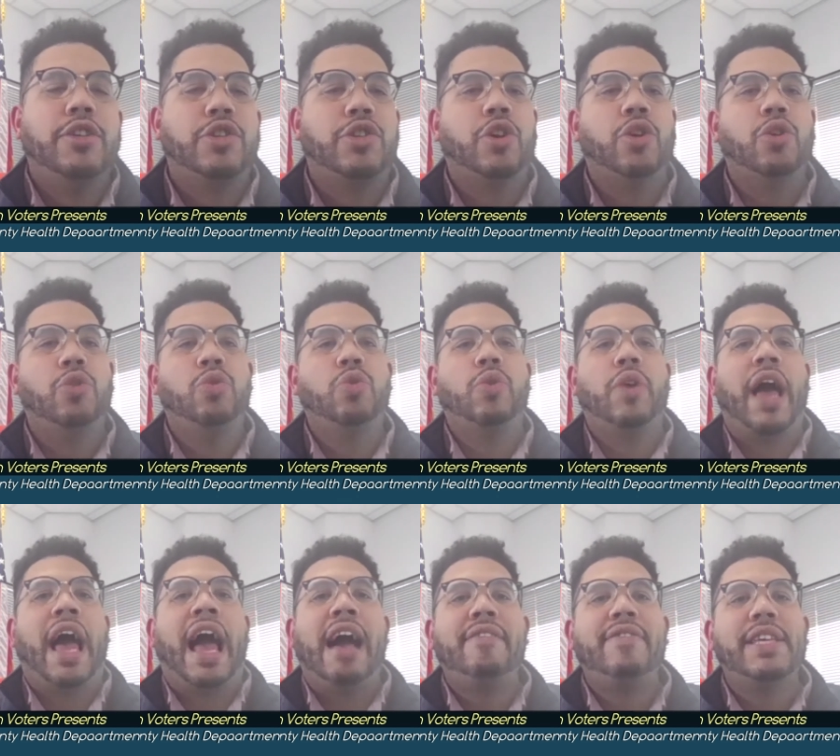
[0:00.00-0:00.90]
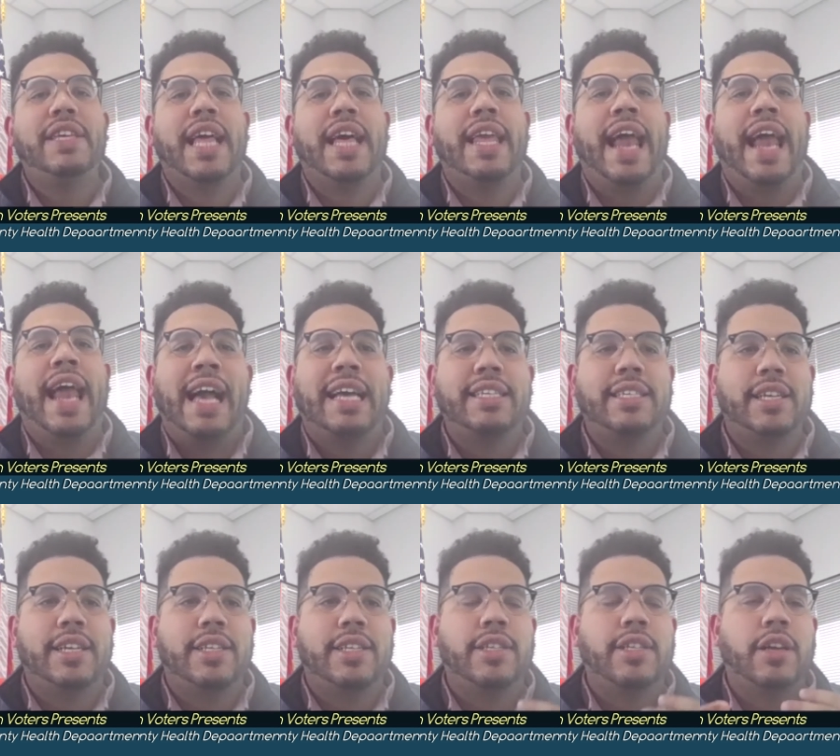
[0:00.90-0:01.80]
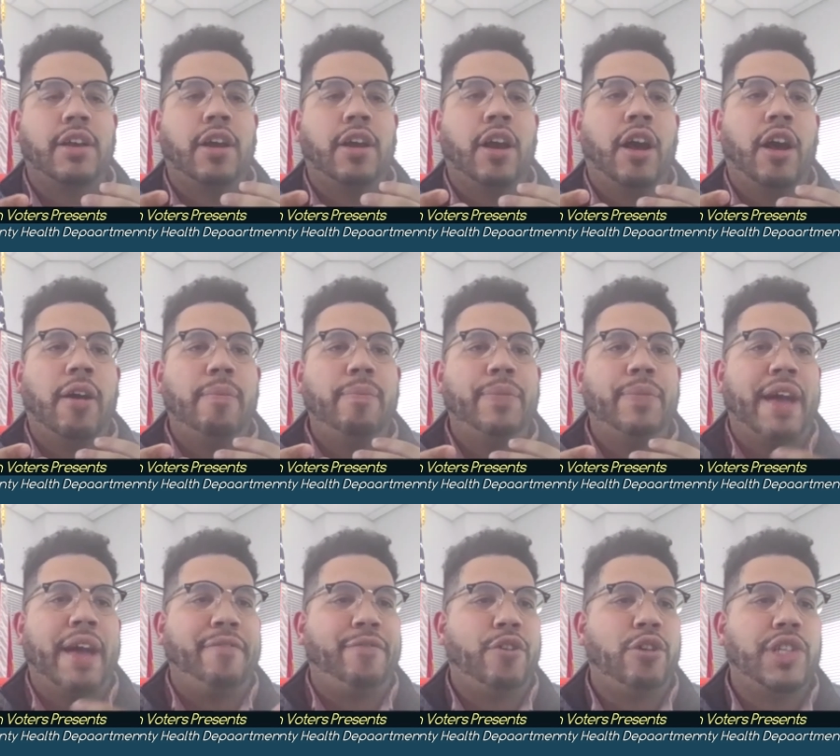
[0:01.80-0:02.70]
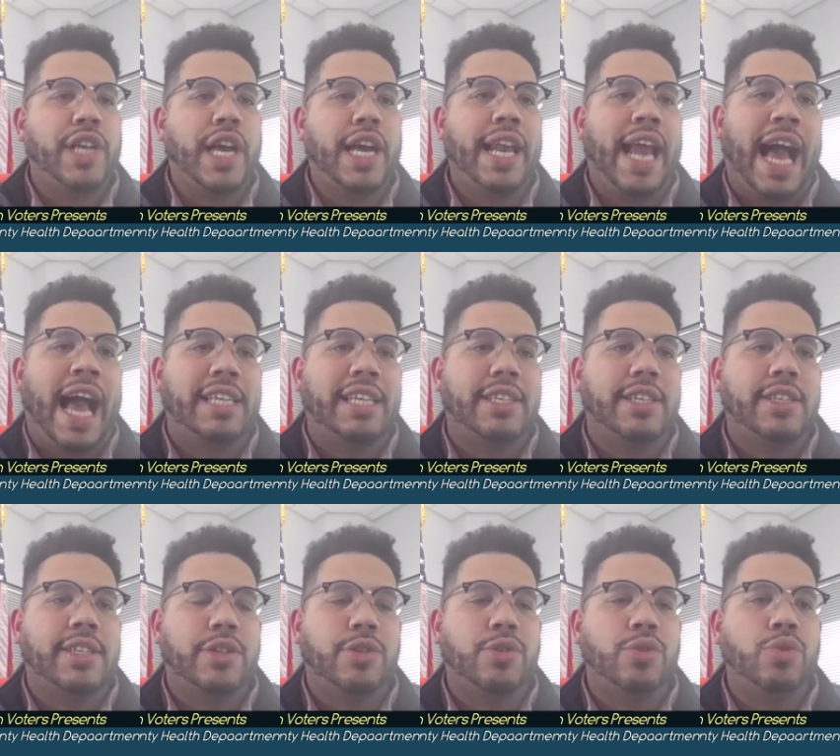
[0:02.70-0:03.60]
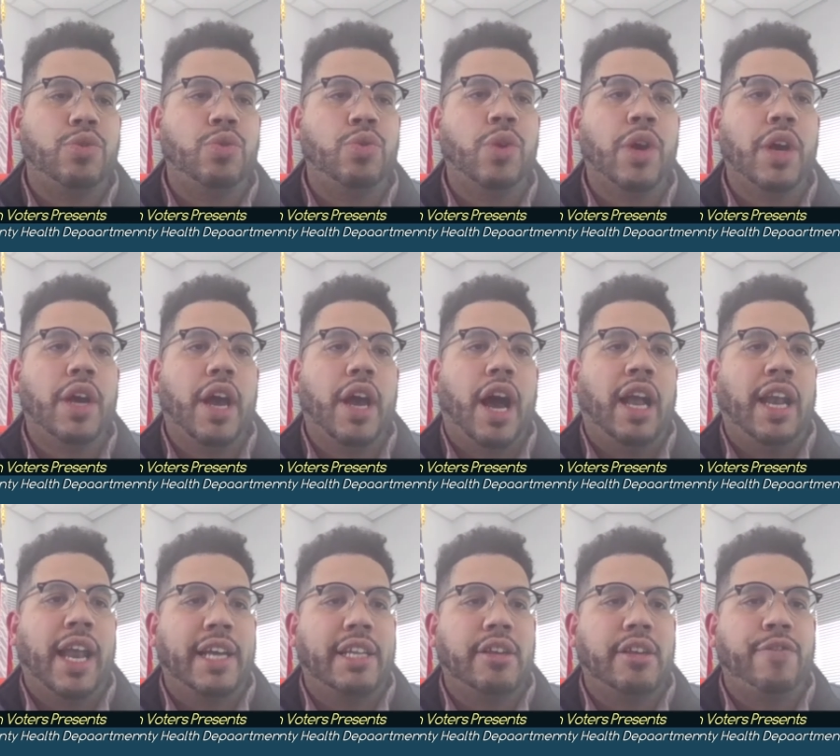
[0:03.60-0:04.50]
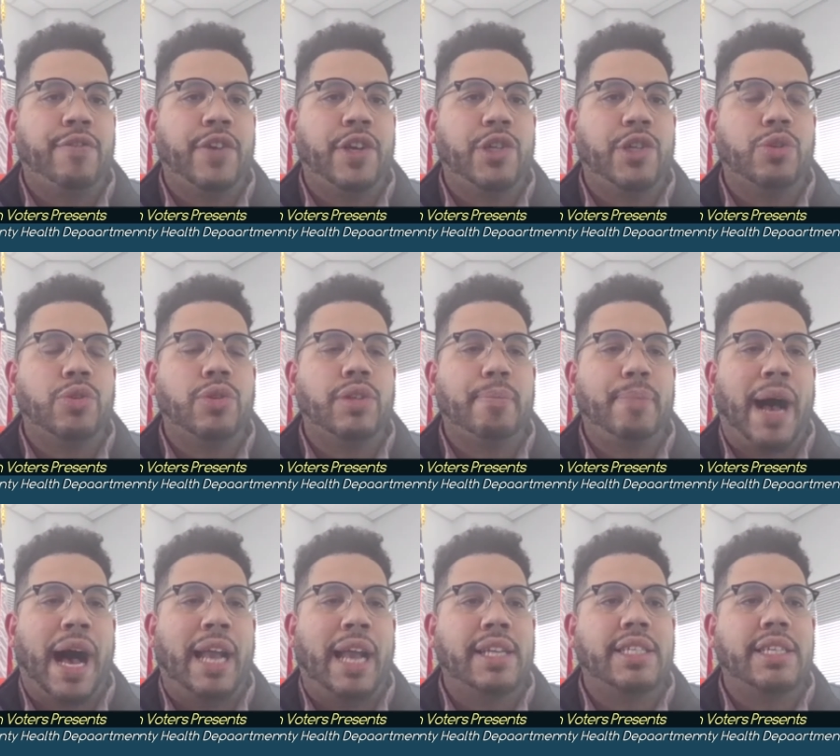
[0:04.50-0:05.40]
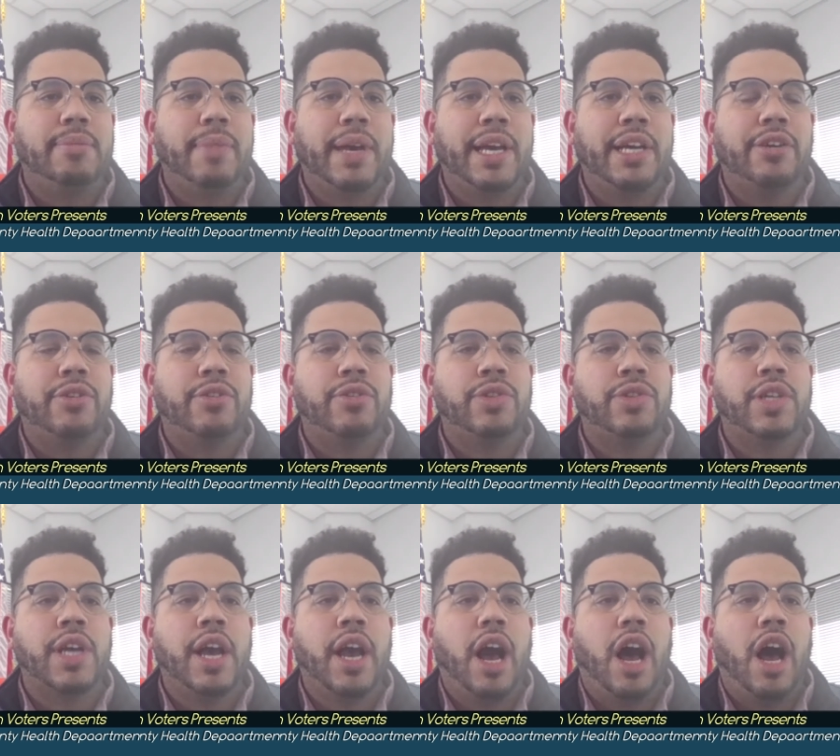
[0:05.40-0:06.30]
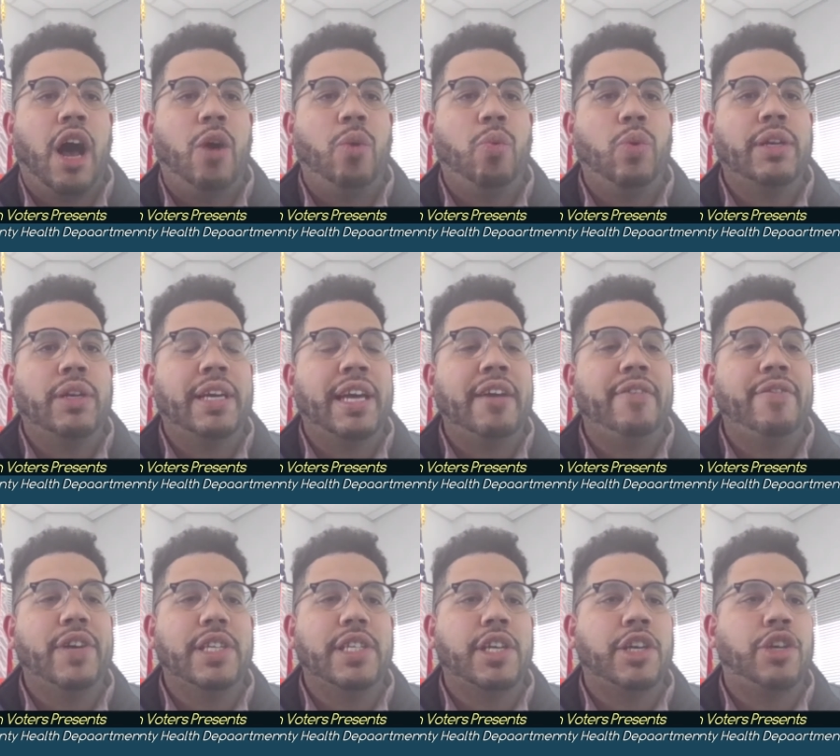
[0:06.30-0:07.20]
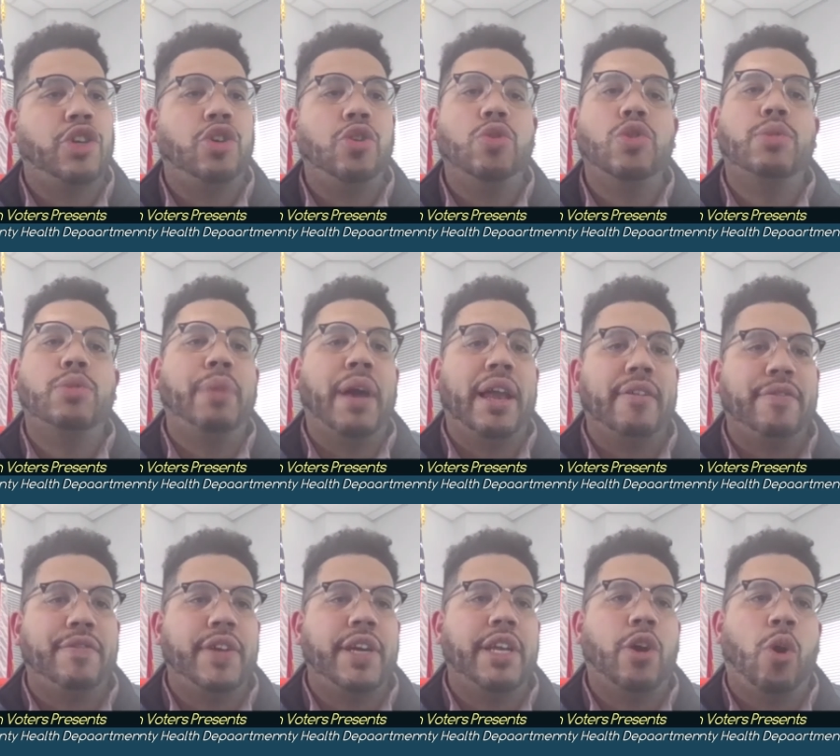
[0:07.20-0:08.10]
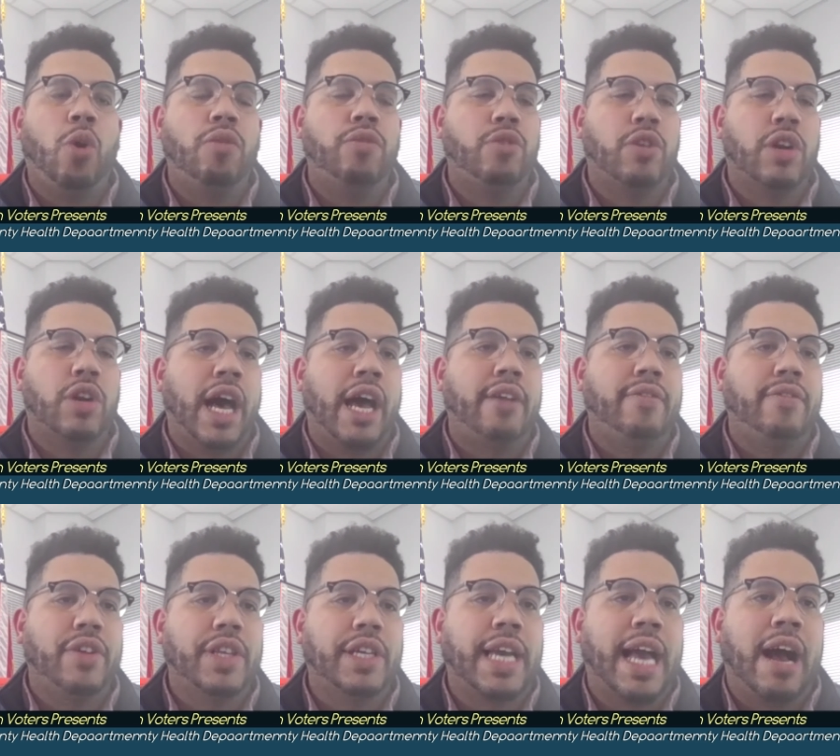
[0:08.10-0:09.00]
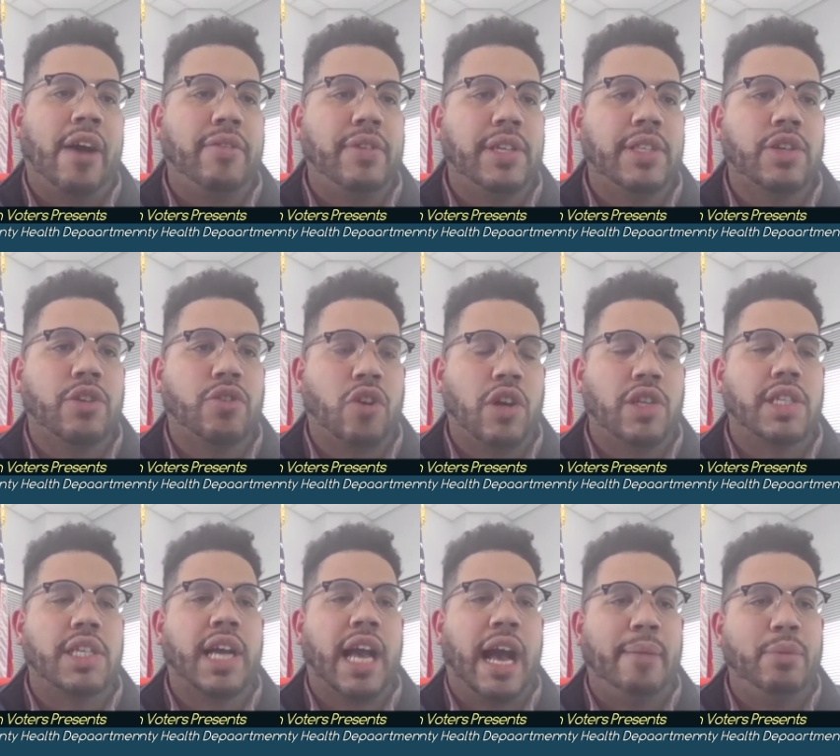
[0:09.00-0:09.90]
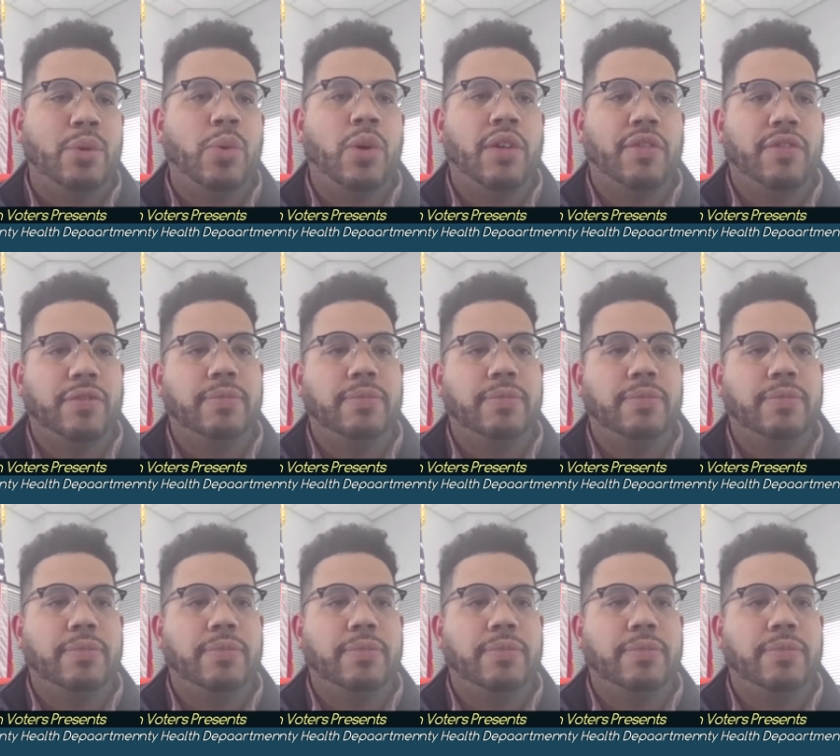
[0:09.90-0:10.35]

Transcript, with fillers: So having that access, um, that firsthand access to elected officials and policymakers uh, would give us a huge benefit over a lot of other counties across the Commonwealth.